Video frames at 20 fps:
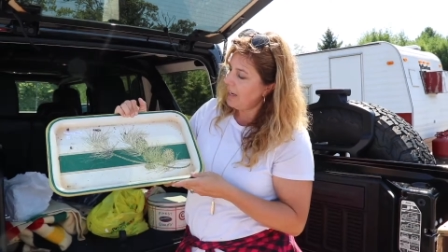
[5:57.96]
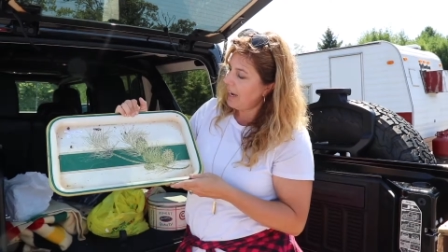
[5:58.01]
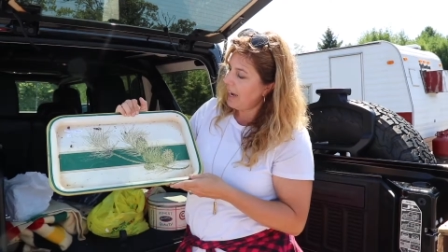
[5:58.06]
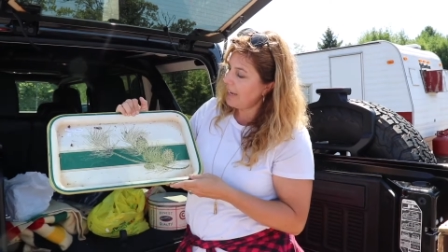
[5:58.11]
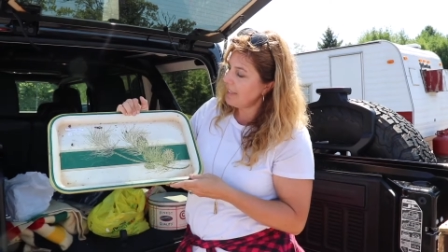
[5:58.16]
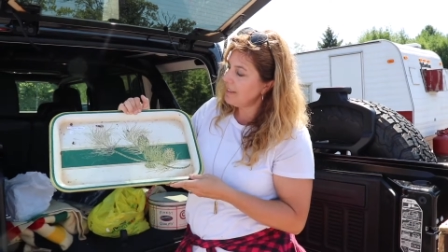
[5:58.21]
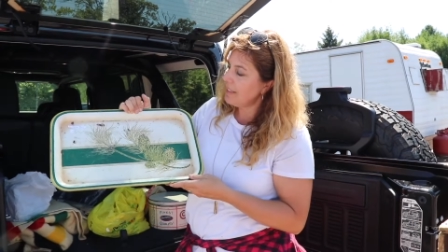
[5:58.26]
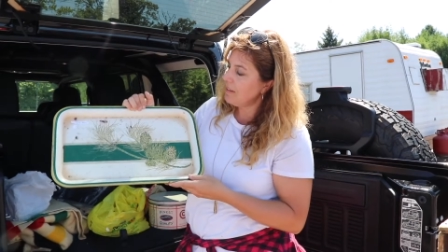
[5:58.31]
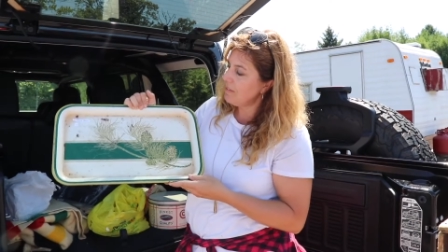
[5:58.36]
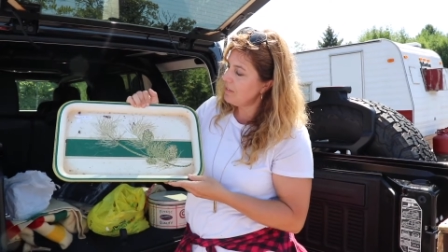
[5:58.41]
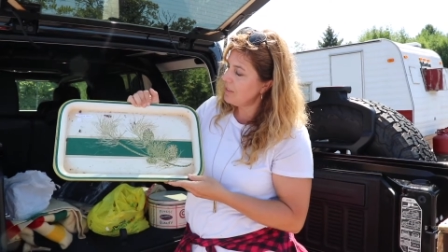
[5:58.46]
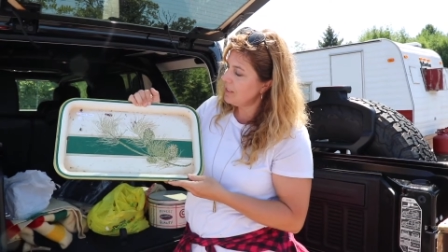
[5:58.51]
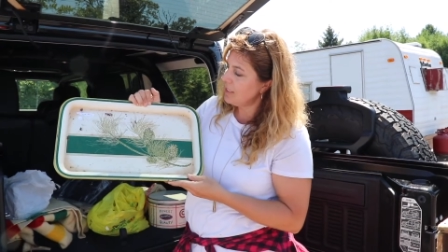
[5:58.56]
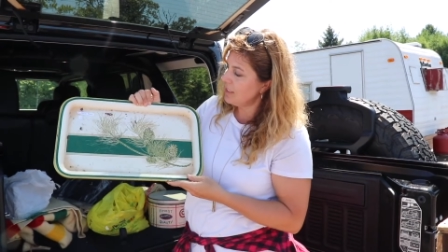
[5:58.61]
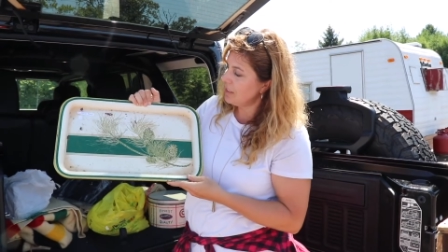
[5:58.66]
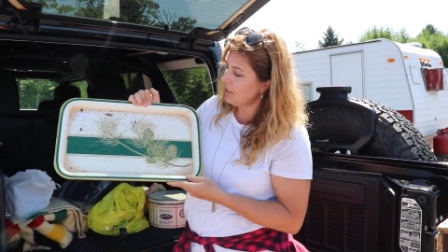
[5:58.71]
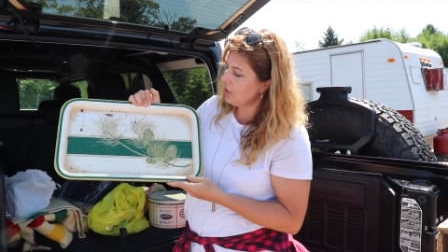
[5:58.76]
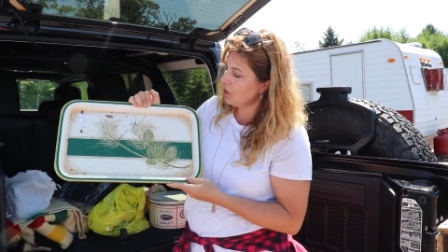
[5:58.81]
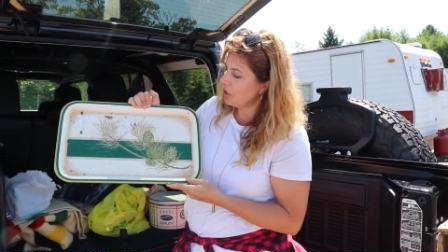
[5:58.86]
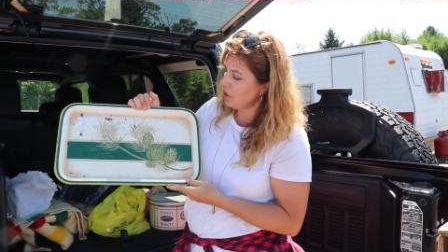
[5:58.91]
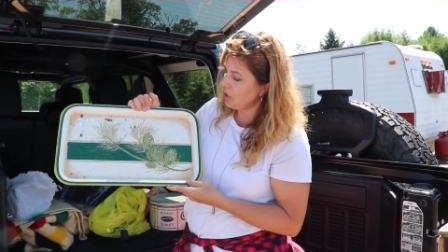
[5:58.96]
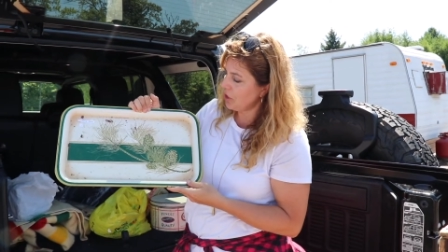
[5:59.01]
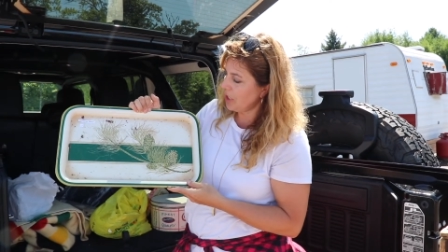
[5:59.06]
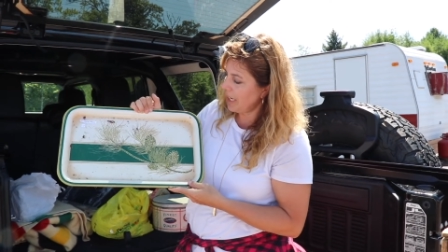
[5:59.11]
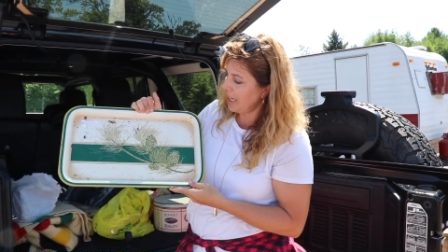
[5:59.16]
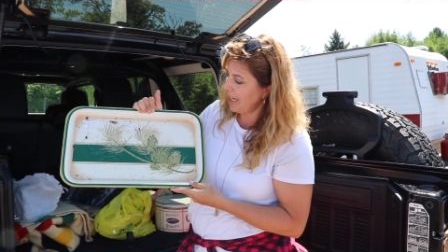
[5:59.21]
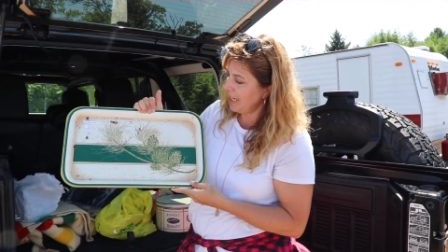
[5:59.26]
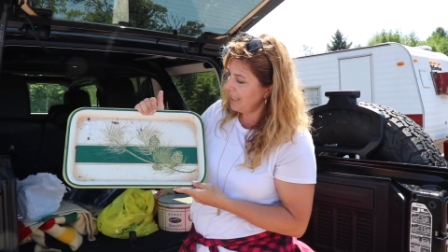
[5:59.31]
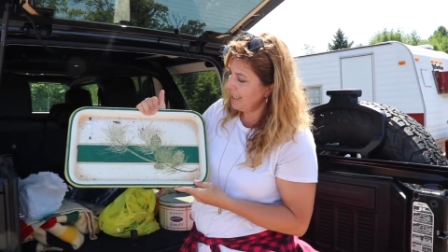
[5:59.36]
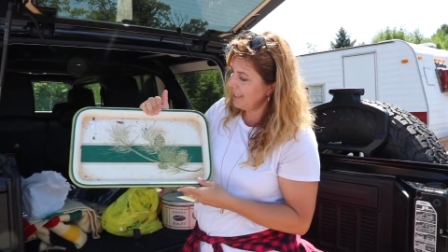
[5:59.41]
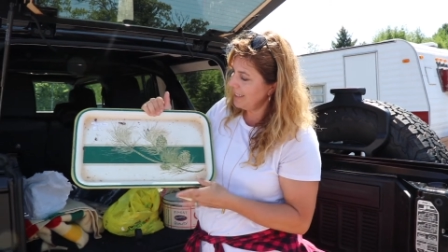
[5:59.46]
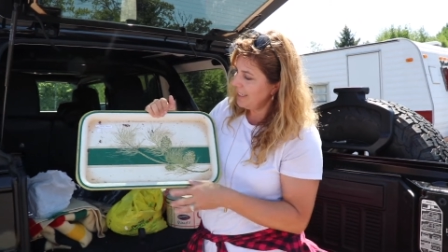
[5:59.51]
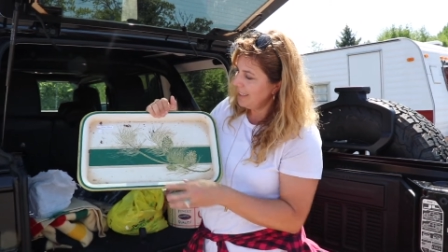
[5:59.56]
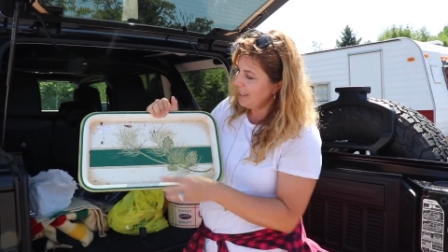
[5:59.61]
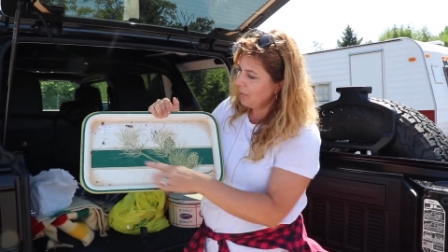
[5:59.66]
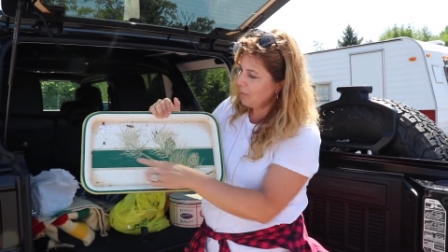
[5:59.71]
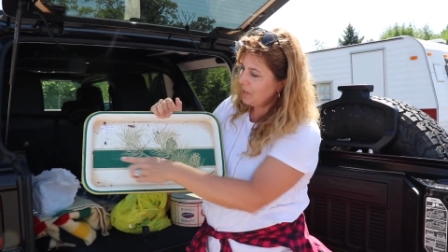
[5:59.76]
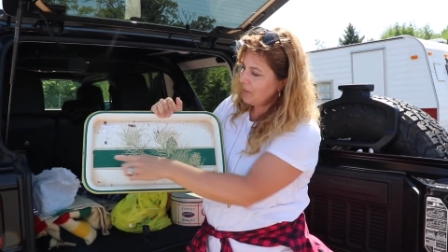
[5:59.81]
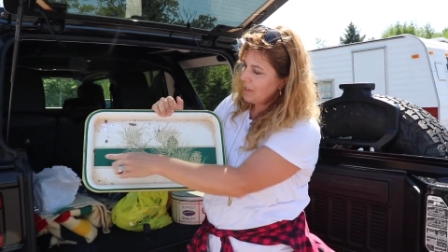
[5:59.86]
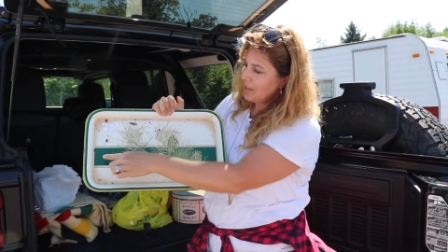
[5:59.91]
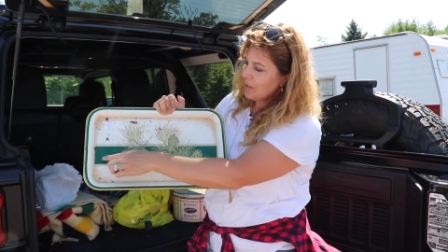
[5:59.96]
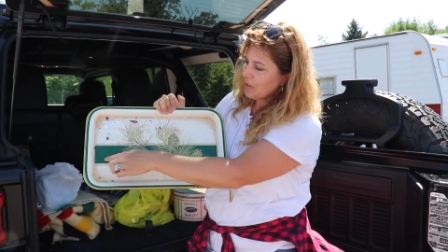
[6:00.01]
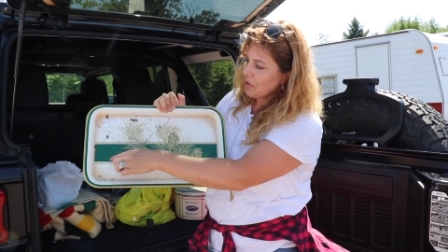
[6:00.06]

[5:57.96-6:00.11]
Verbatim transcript: I loved this tray with its